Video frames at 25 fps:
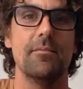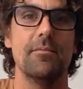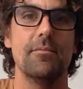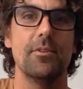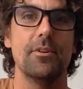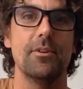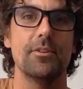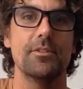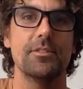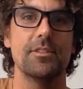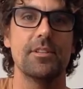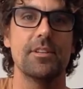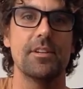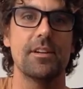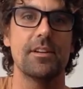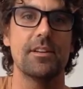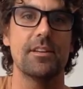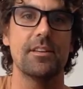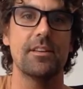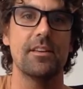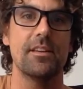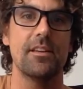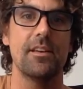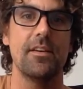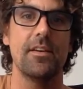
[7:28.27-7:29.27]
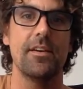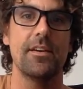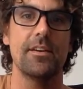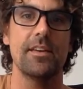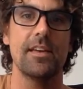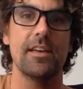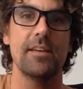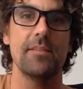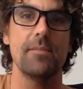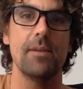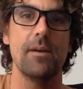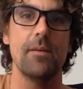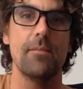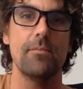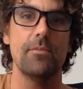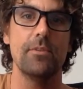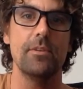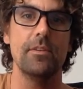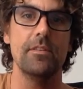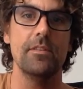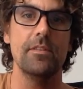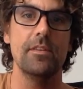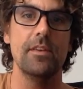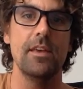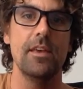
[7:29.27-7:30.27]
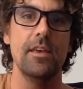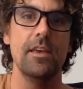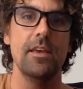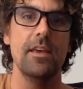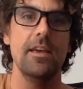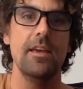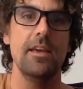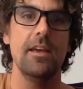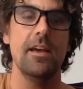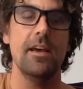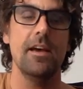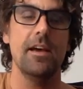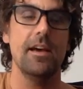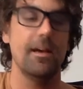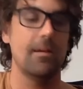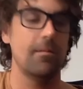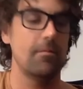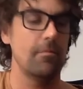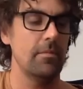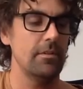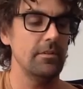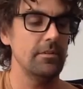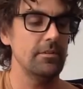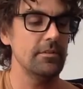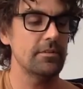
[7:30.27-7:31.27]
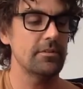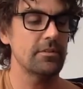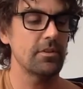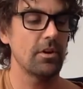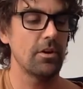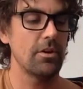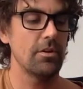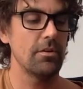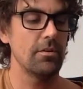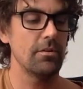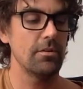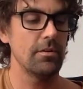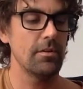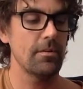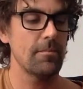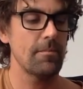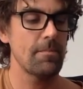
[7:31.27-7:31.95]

version that I came up with. So